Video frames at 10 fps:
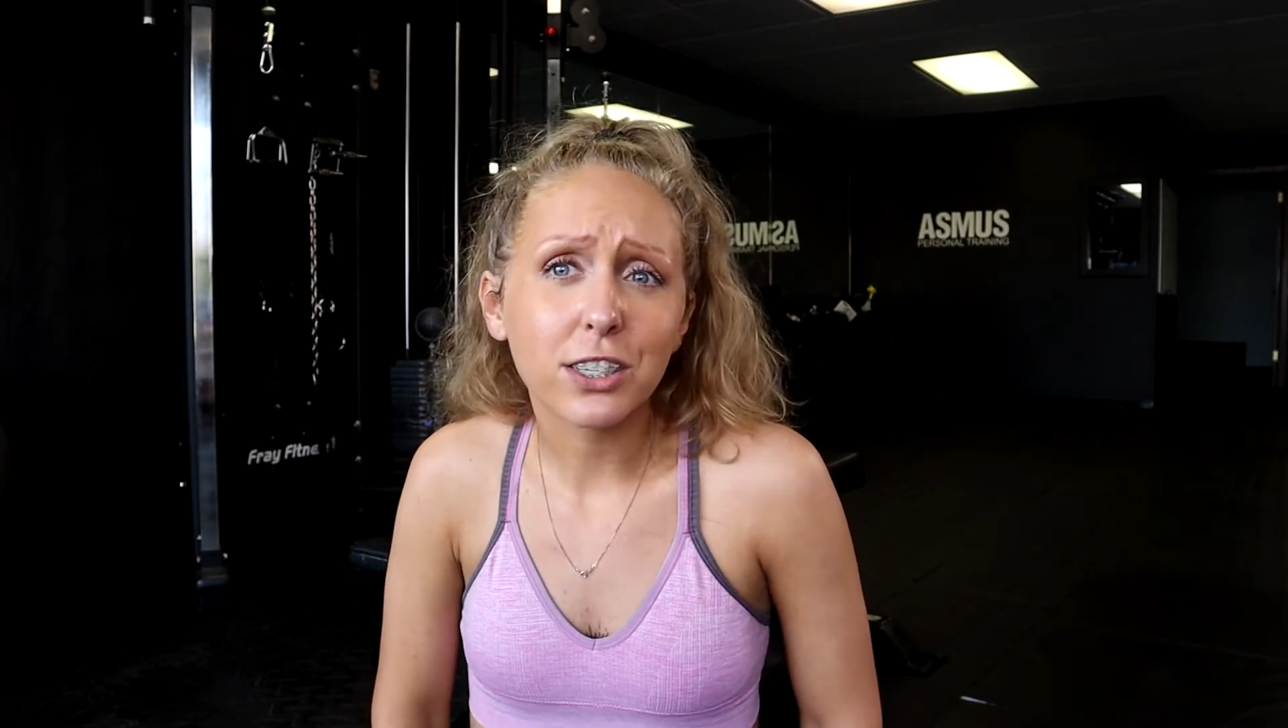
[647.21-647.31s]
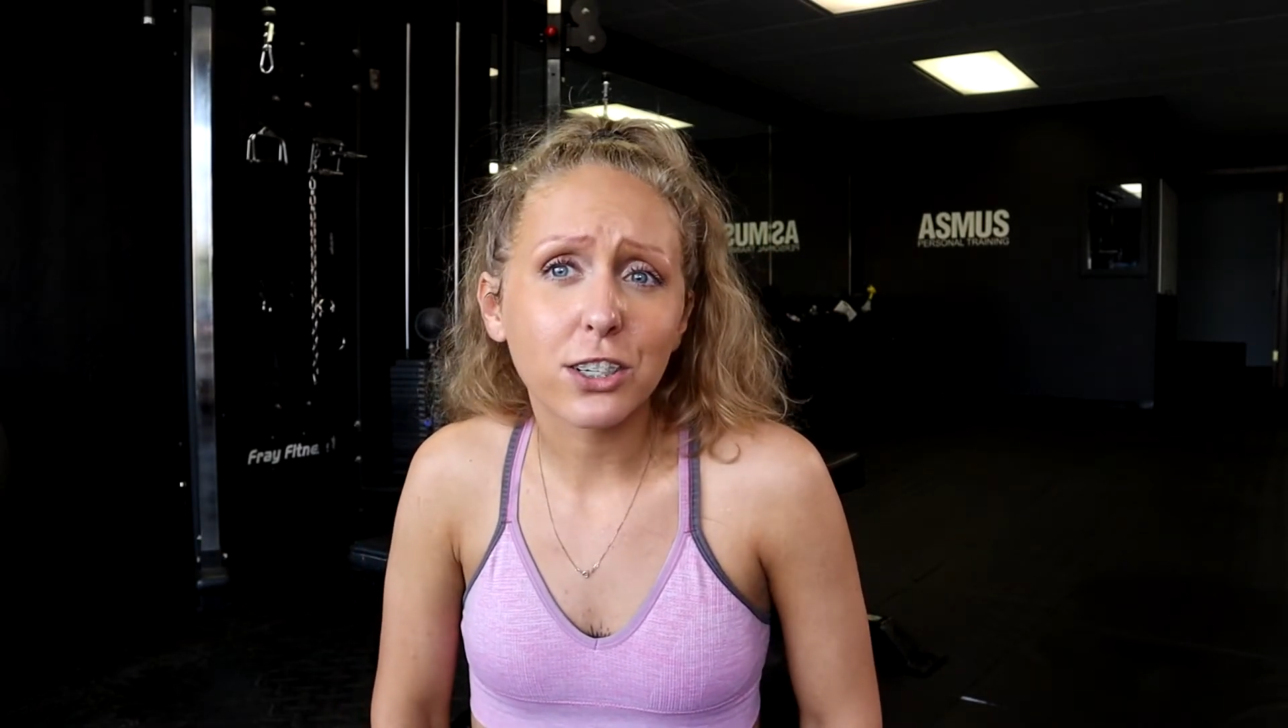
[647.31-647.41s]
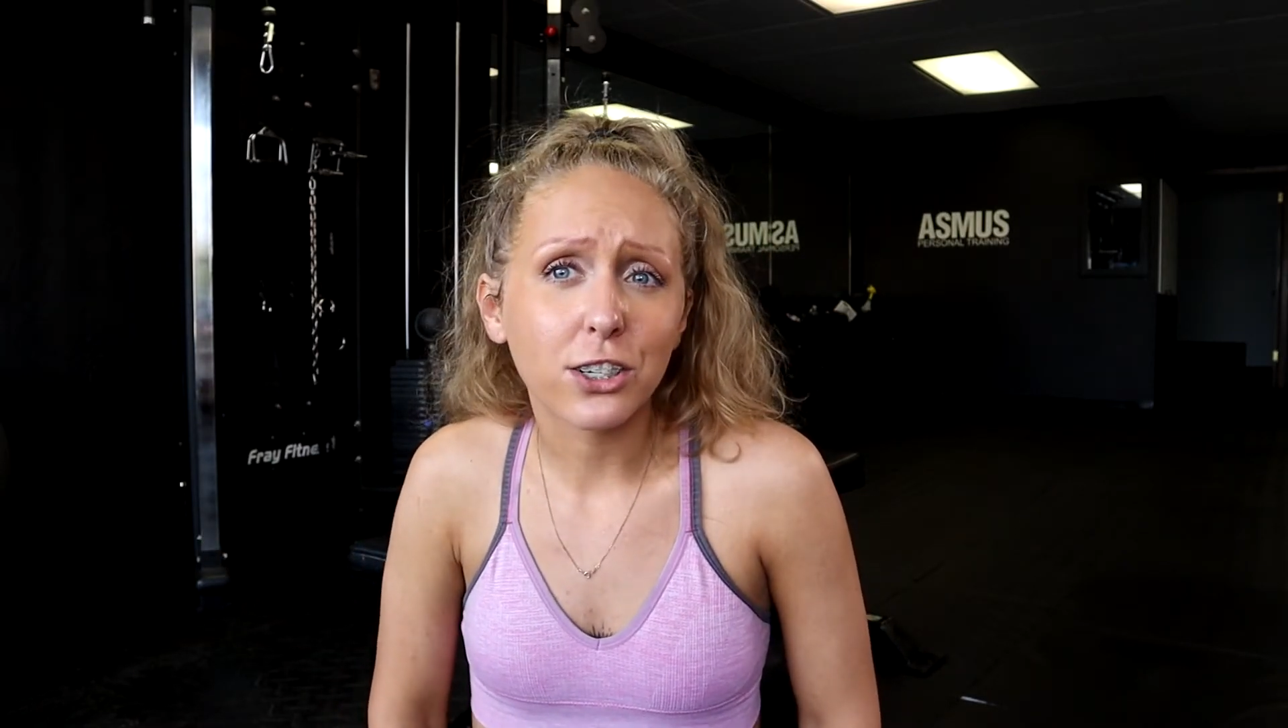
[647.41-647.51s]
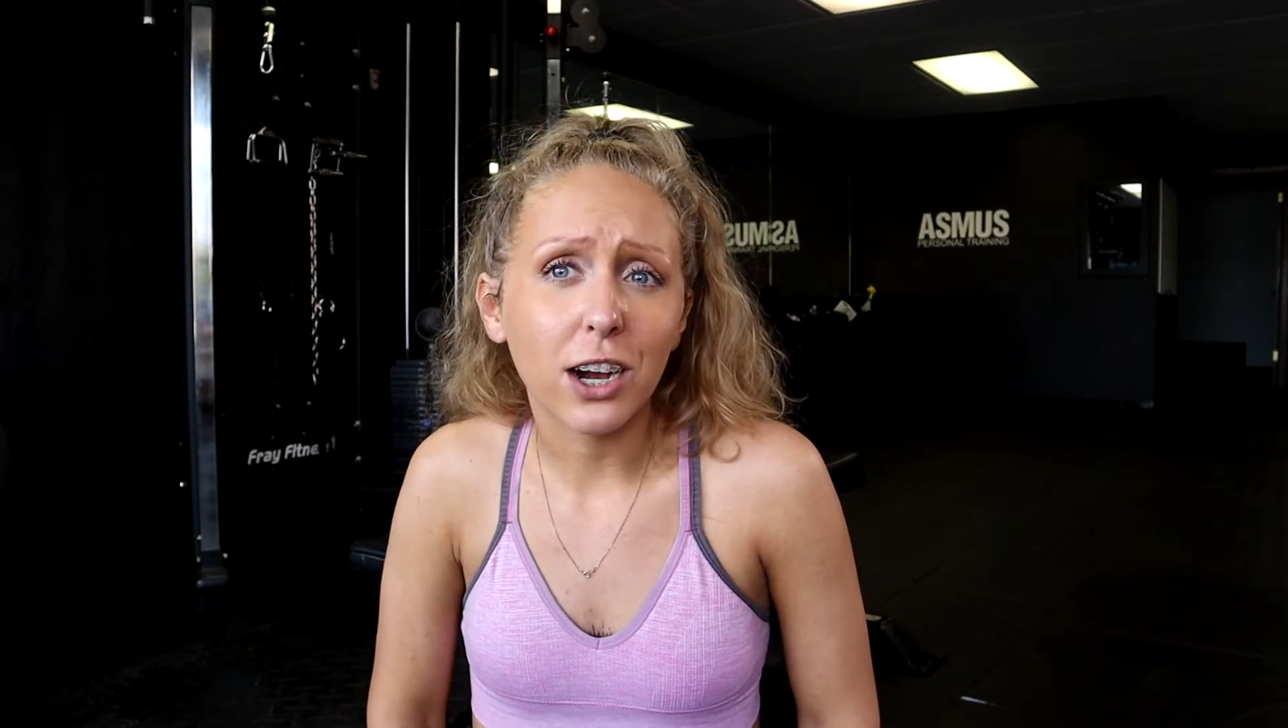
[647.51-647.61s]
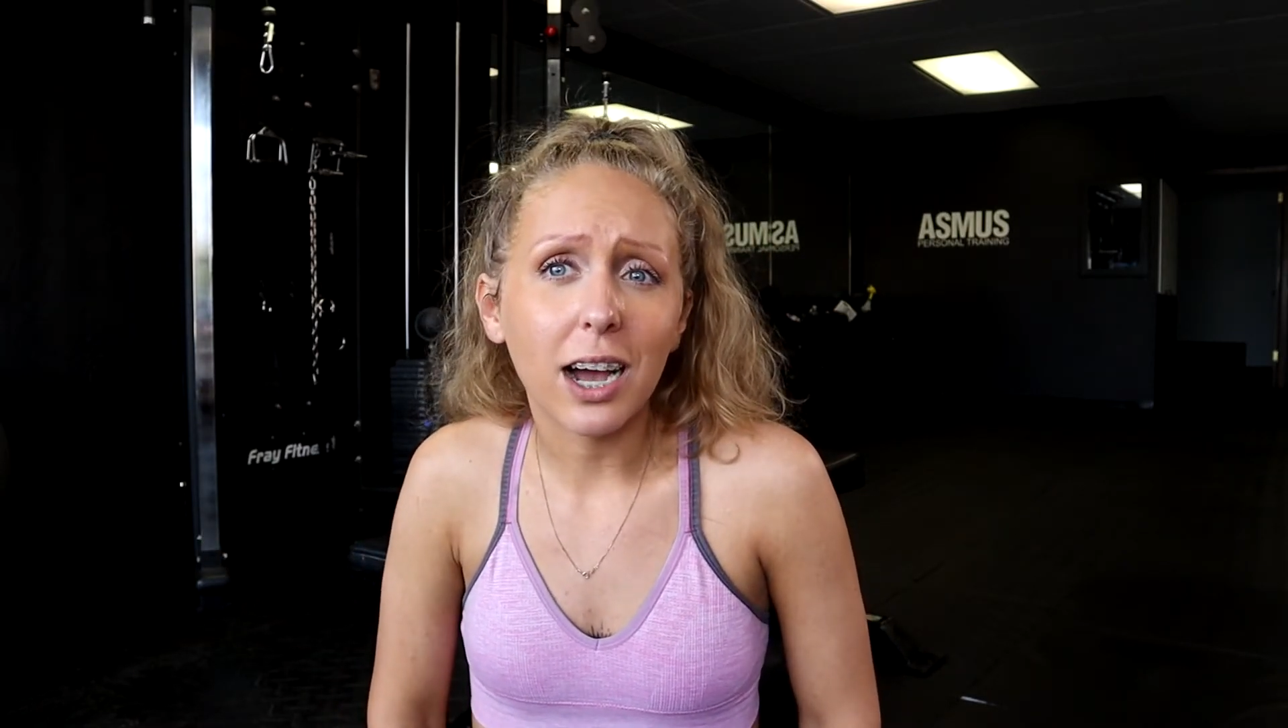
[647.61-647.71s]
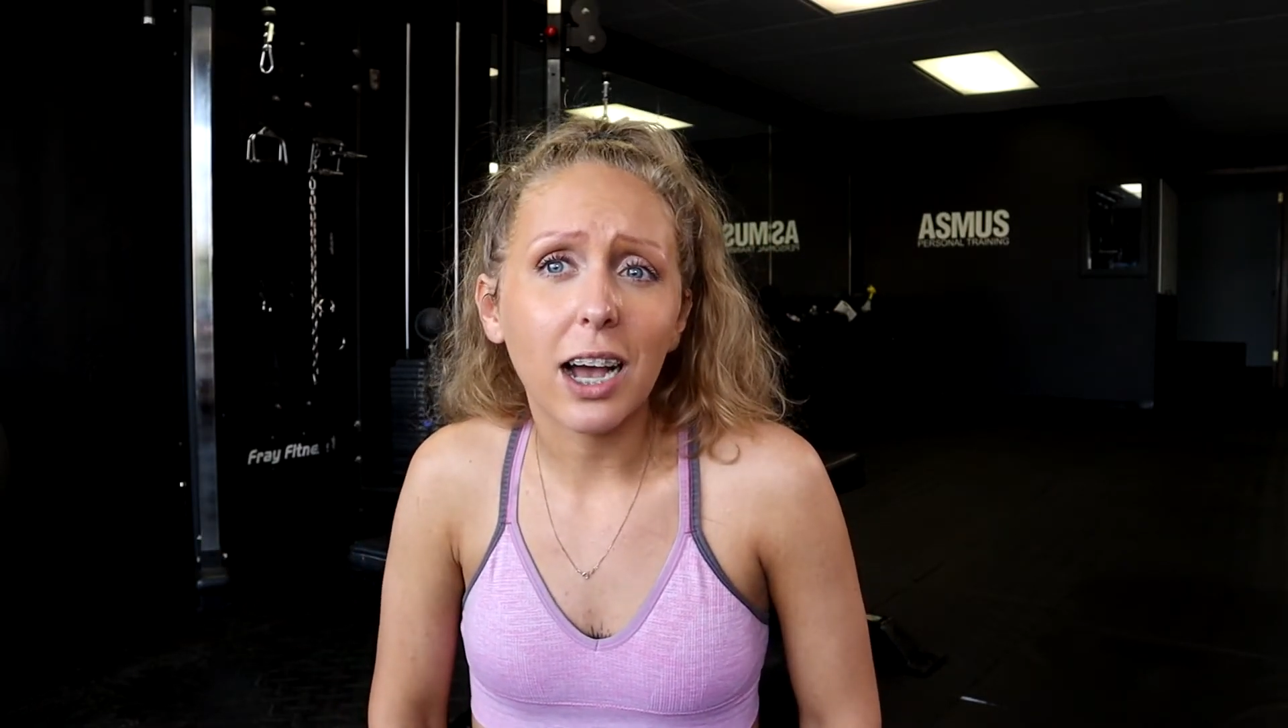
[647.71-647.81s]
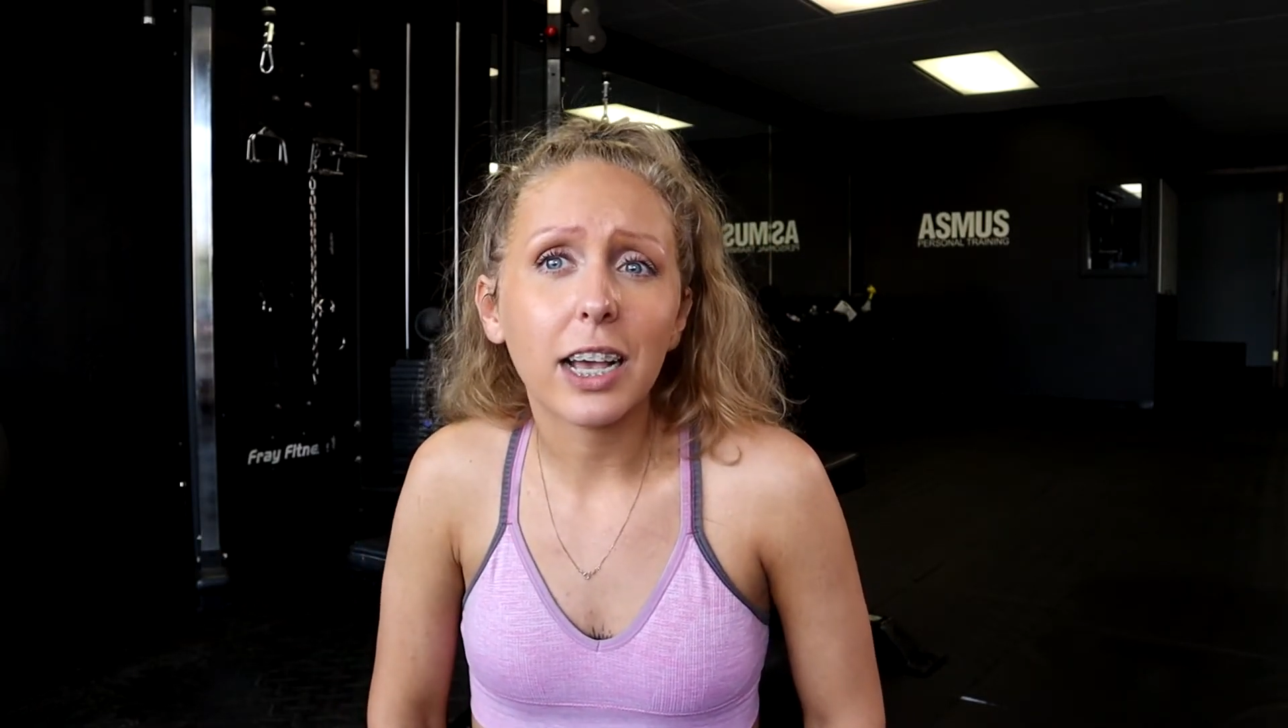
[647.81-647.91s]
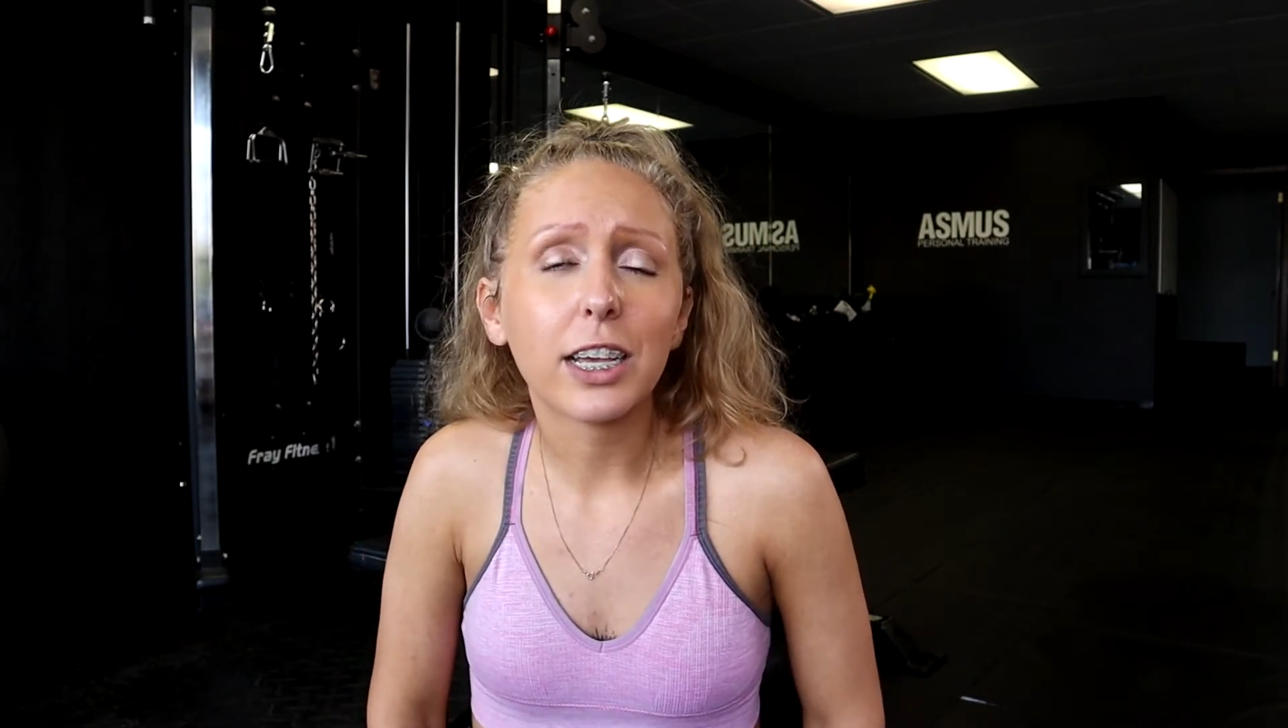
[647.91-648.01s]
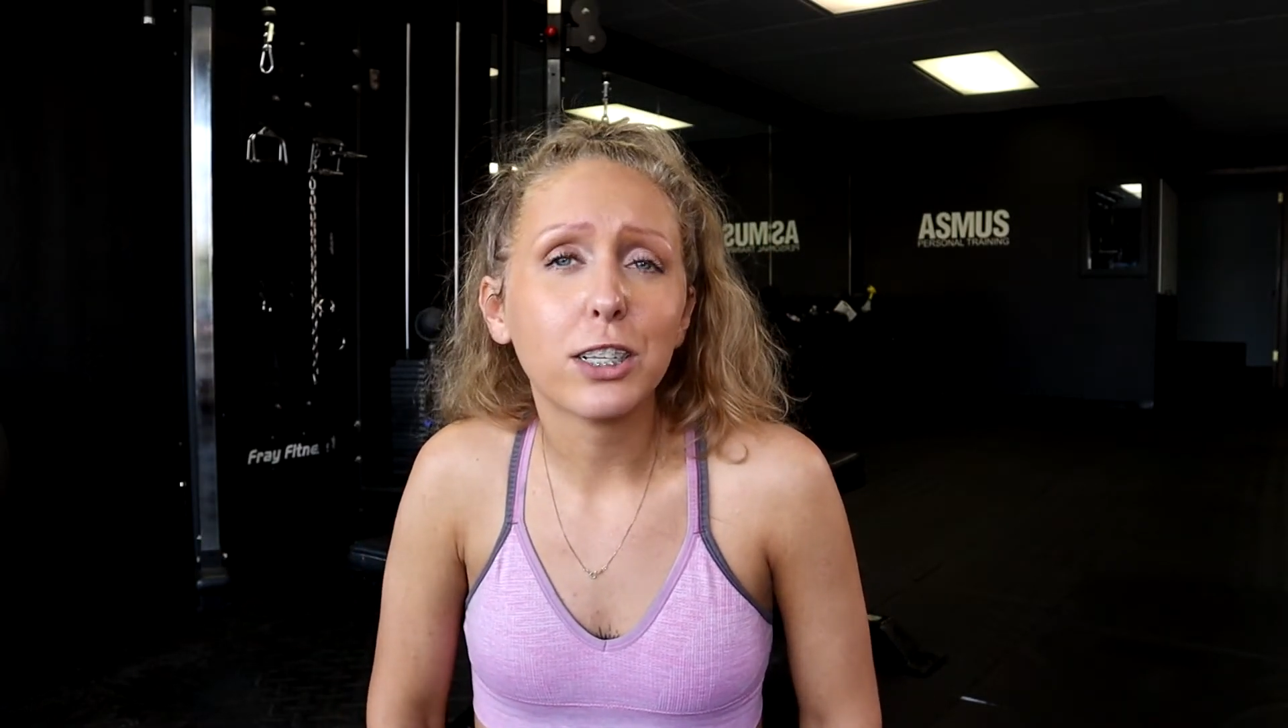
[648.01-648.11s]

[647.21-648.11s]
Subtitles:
to try